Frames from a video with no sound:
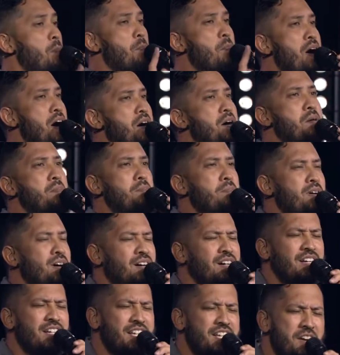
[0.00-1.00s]

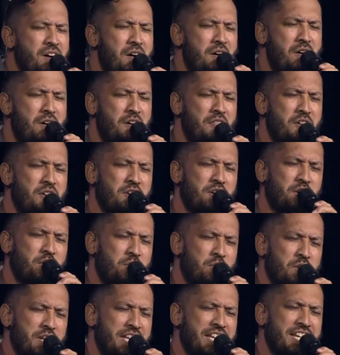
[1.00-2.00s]
mama, you're the
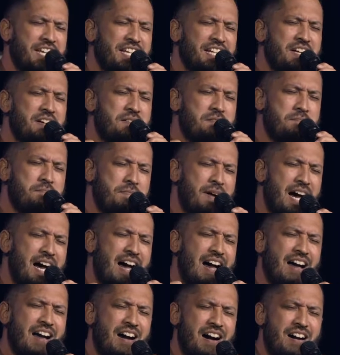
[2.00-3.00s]
queen of
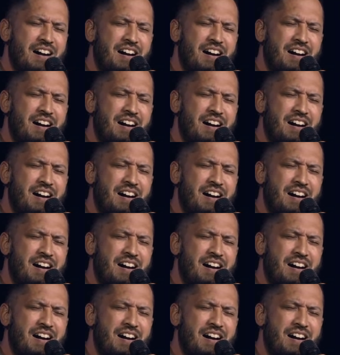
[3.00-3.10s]
my